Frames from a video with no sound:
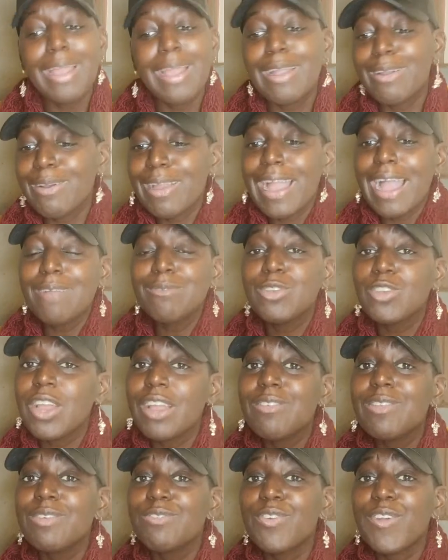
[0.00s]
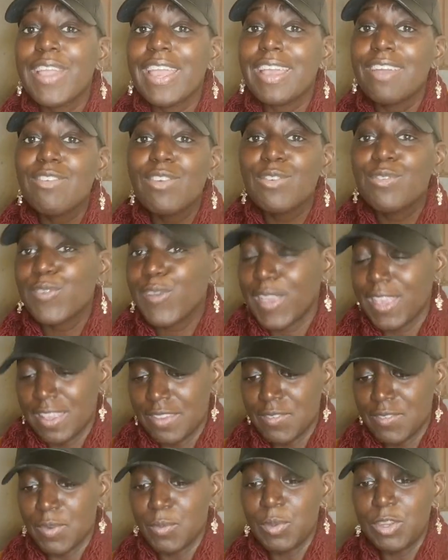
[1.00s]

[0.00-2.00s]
Girl, I'm traveling forever, forever.